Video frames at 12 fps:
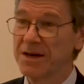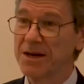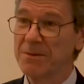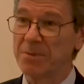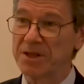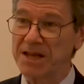
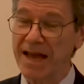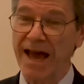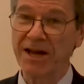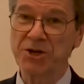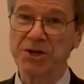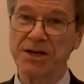But the
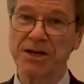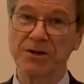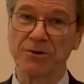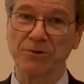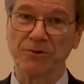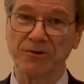
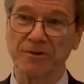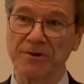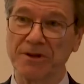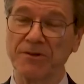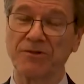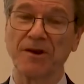engineers
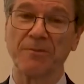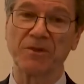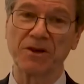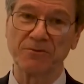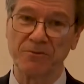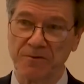did
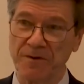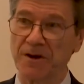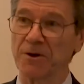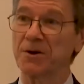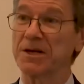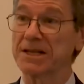something
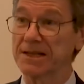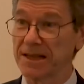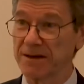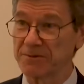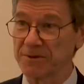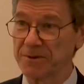very
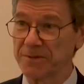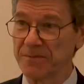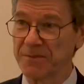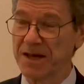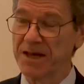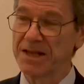clever.
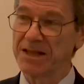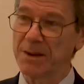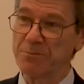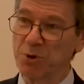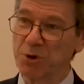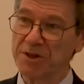They
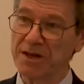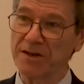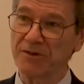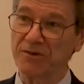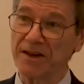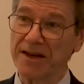put the
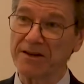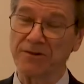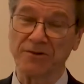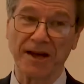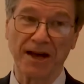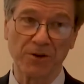
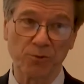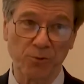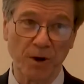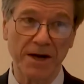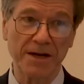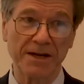insecticide
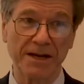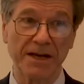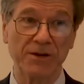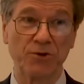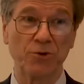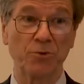right
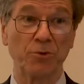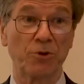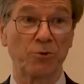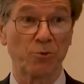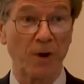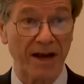into the
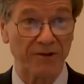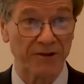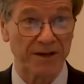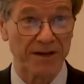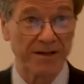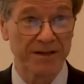
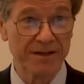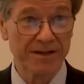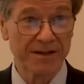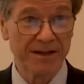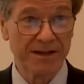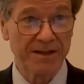resin
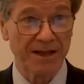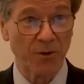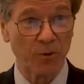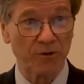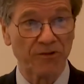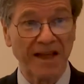that
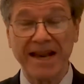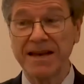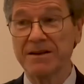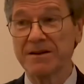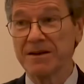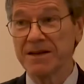was
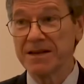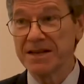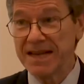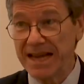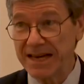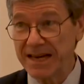then
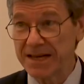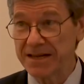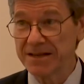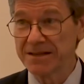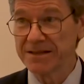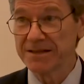
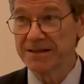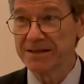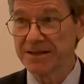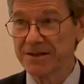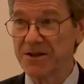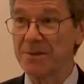knitted
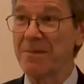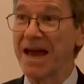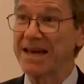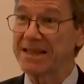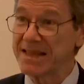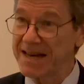to
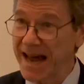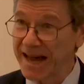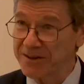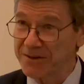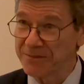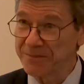make the net.